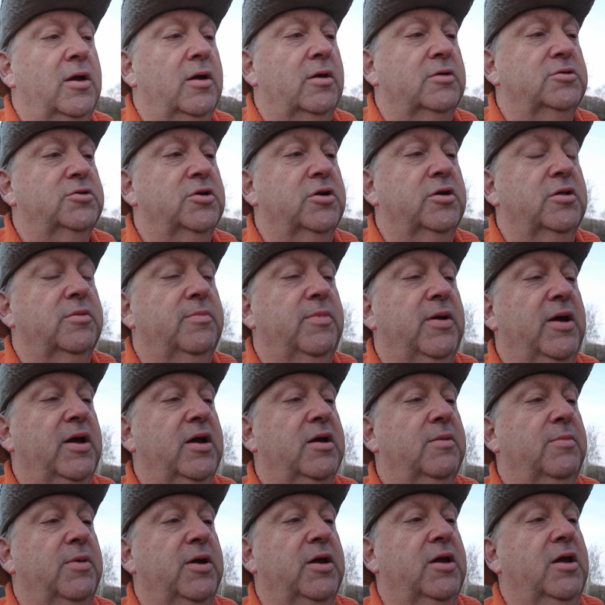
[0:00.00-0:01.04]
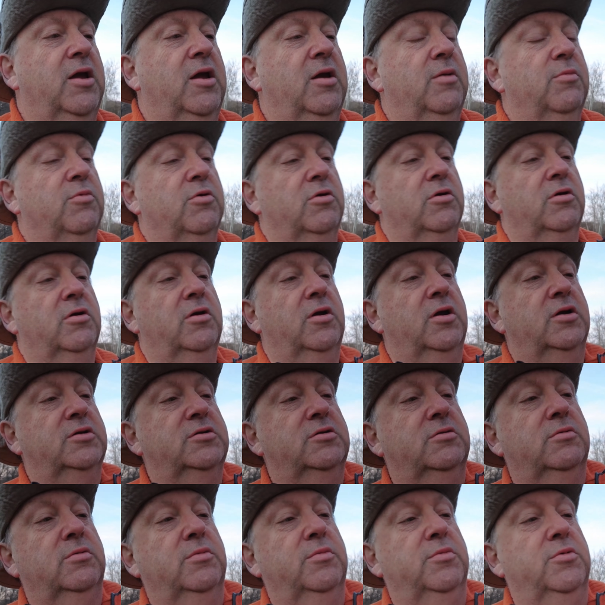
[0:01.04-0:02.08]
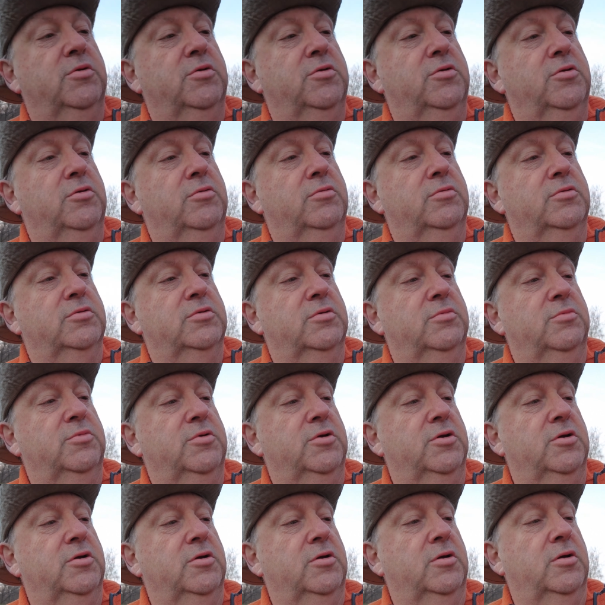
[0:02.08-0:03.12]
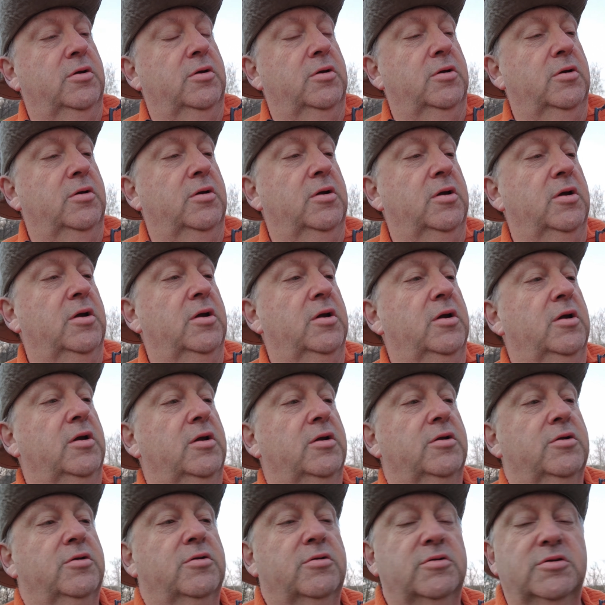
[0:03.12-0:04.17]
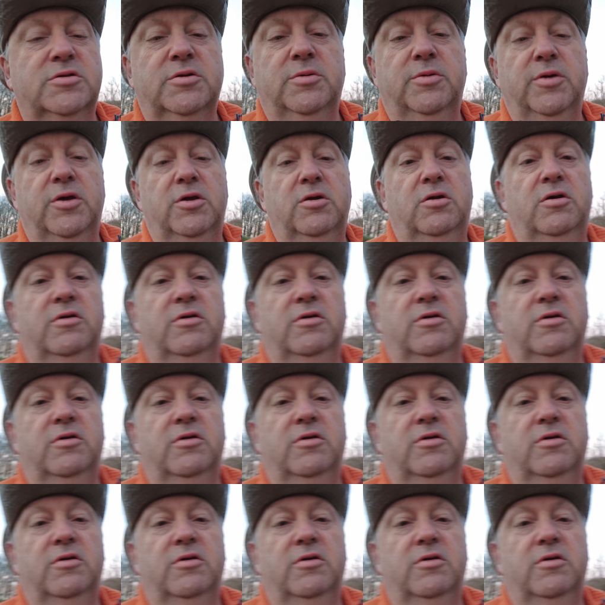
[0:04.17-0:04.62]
I'll show you the back of my camera. Actually, what I'm going to do is I'm going to turn some of that